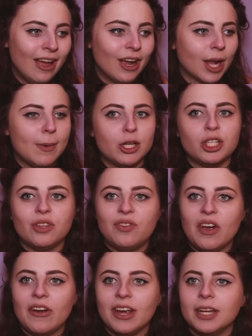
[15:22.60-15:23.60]
Come on, tooth
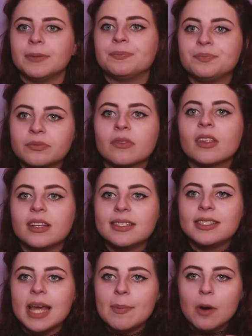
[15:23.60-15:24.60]
fairy,
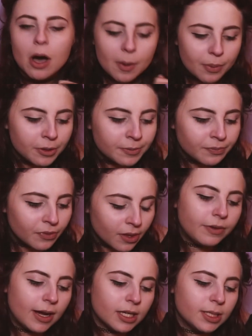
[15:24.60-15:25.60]
step up.
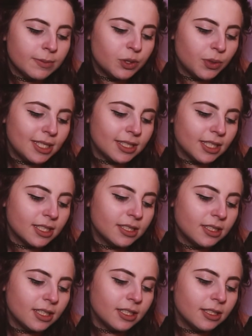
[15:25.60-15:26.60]
Fact number
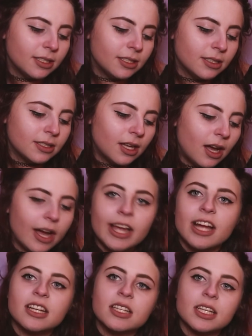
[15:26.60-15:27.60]
26 is I
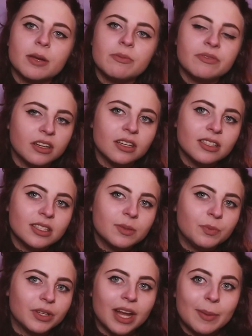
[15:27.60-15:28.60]
act like I'm fearless,
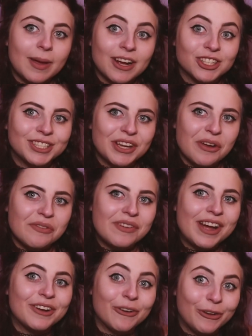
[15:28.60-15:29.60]
but I'm actually
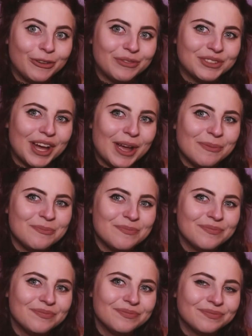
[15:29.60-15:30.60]
terrified all the time.
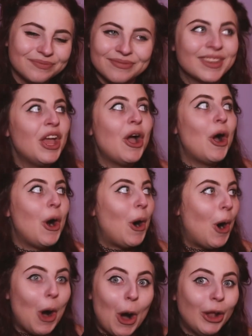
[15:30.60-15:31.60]

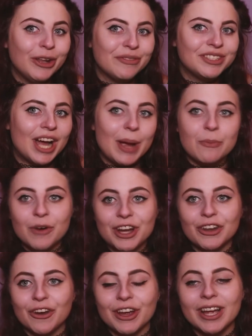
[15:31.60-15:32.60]
All of the time. Right
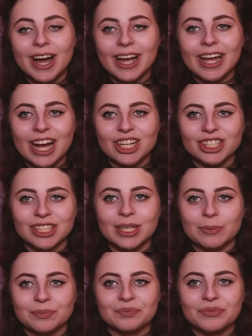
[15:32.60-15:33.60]
now, I actually
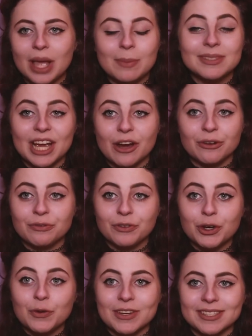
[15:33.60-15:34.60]
am. I'm scared for
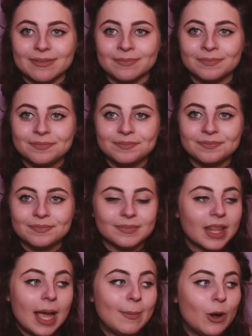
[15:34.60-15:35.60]
no reason.
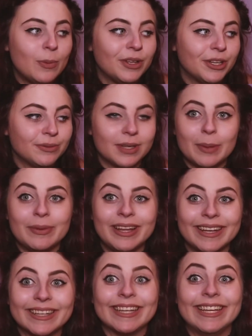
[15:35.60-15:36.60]
I'm home alone. I'm
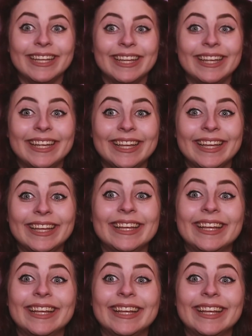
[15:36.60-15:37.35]
like, and